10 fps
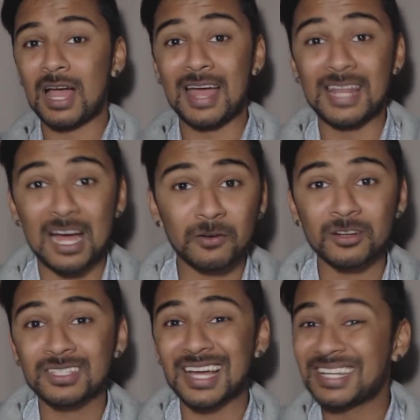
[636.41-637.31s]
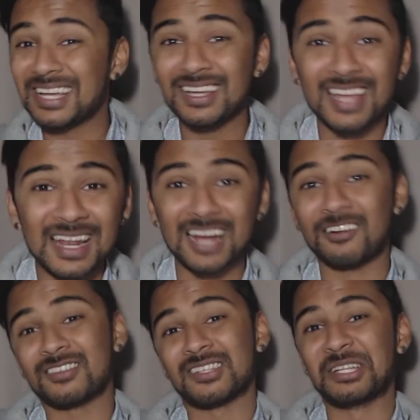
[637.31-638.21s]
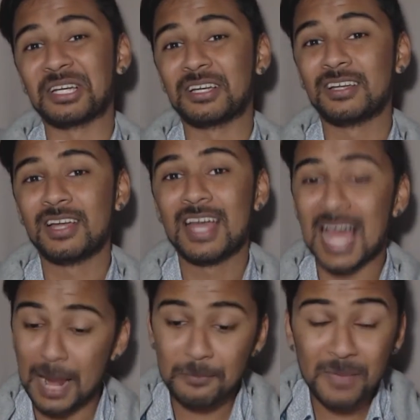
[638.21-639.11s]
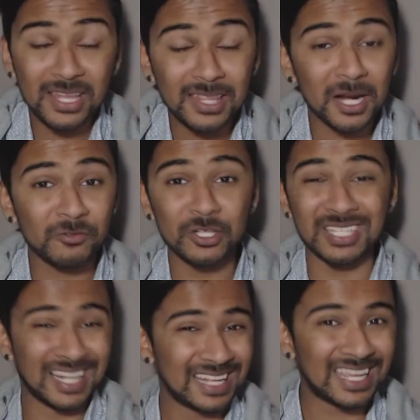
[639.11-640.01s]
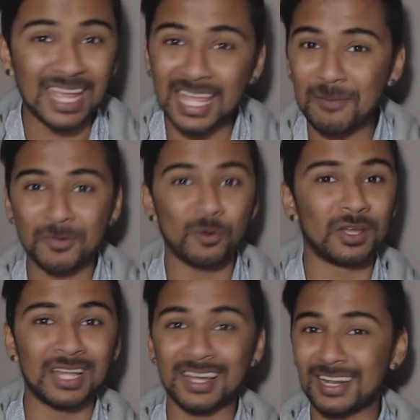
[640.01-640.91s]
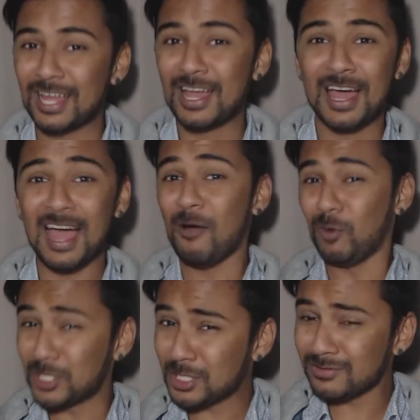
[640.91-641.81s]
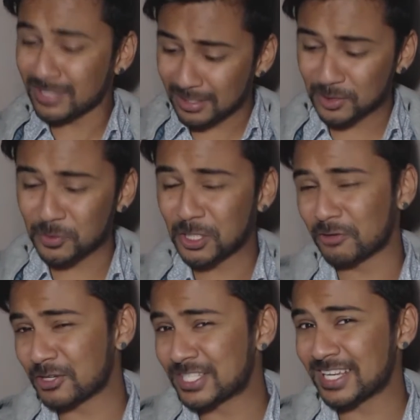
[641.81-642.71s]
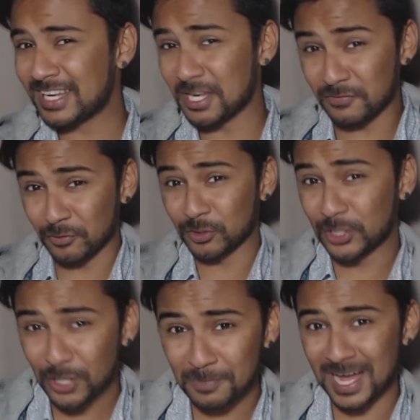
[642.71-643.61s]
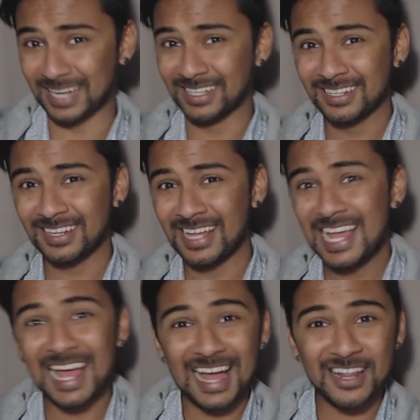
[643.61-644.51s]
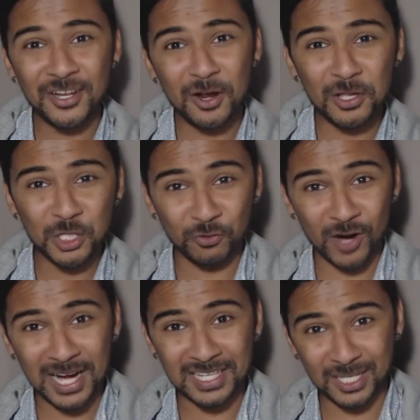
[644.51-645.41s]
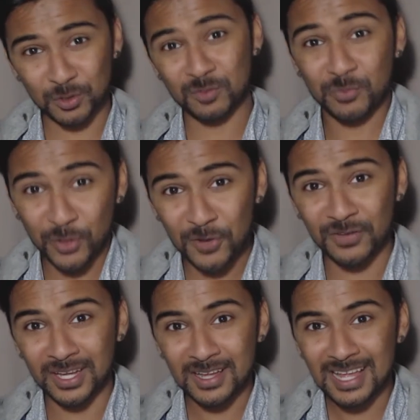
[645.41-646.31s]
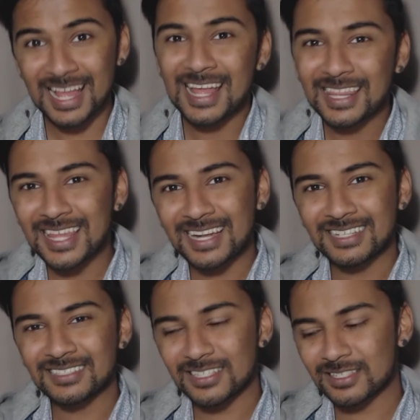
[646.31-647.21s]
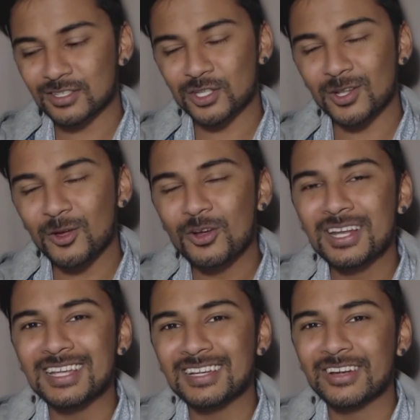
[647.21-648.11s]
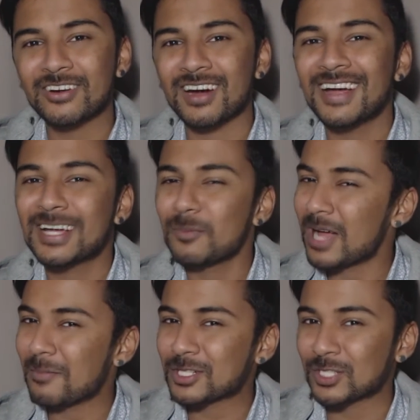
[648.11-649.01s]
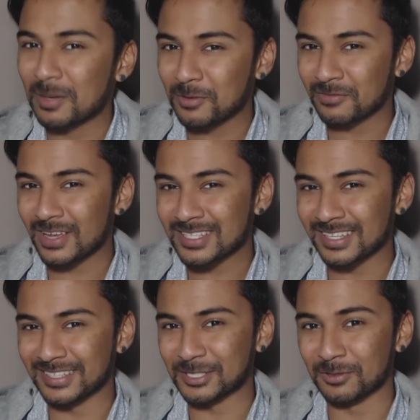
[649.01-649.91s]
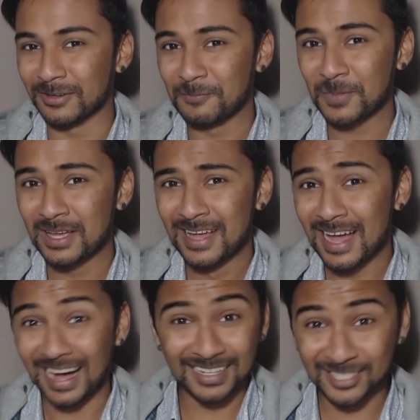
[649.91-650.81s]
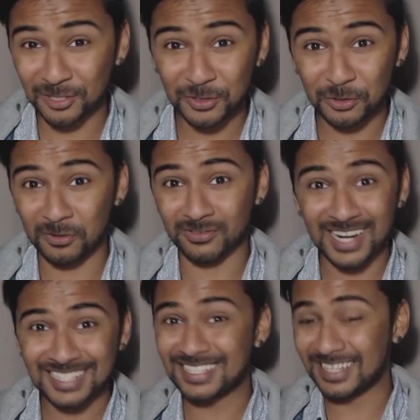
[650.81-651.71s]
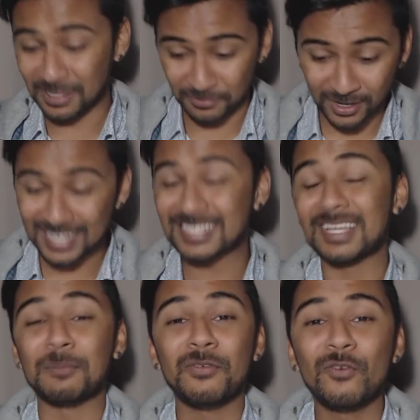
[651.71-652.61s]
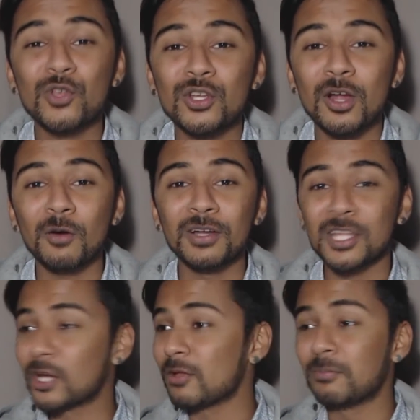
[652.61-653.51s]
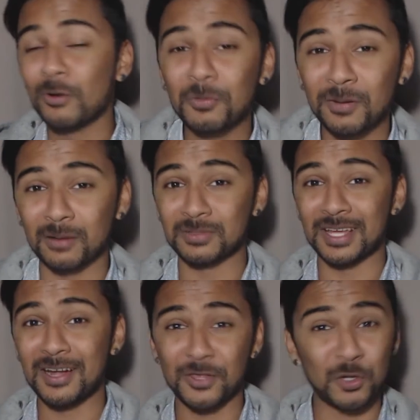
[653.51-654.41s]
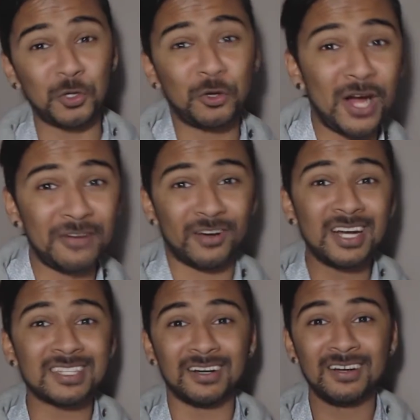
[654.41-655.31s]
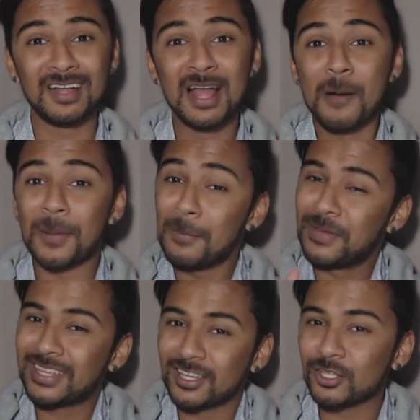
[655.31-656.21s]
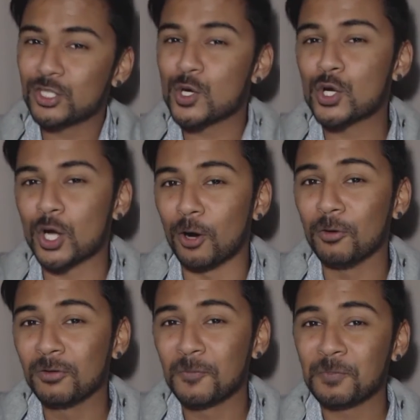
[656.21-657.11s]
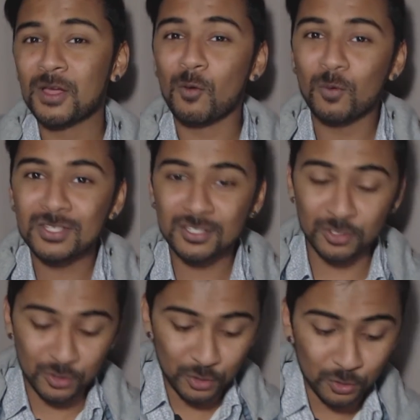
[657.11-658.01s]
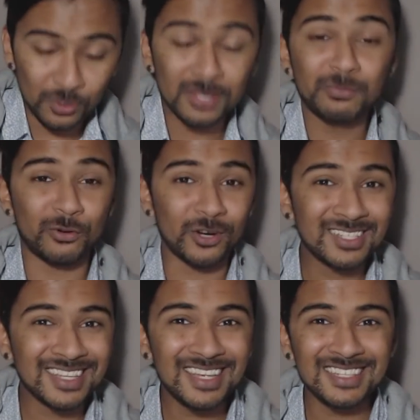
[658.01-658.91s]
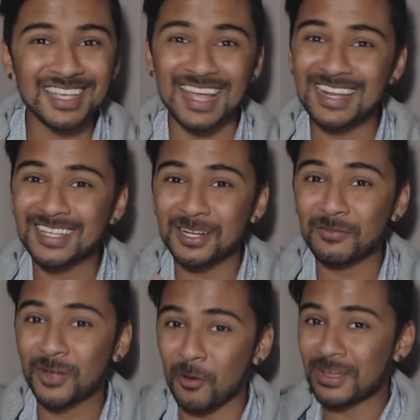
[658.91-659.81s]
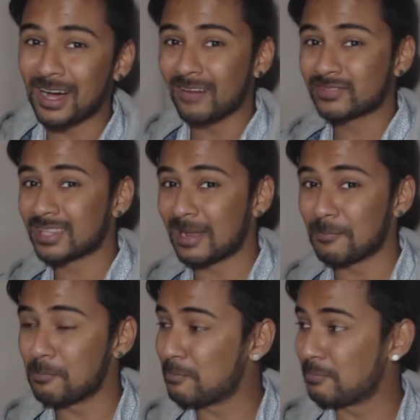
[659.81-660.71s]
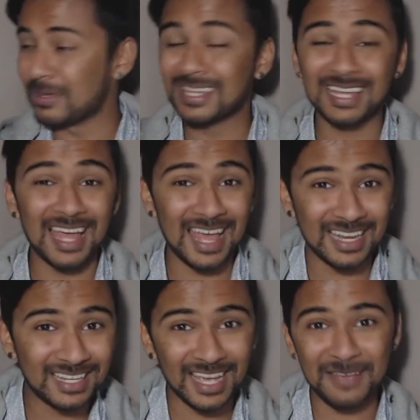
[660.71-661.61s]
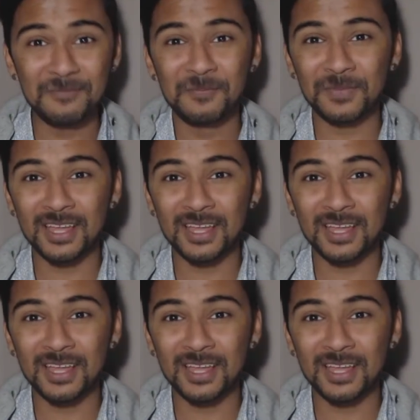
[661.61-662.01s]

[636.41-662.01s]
An hour on Saturday, an hour on Sunday. And make that a routine and keep doing that. And once you've started doing your routine and you feel good about it, and you notice your writing skills improving, then just slowly crank up how much time you're investing into it. Until you're writing, and before you know it, you've got your book pumped out, you're a great writer, but because your goal was to do the process instead of going after that big end game,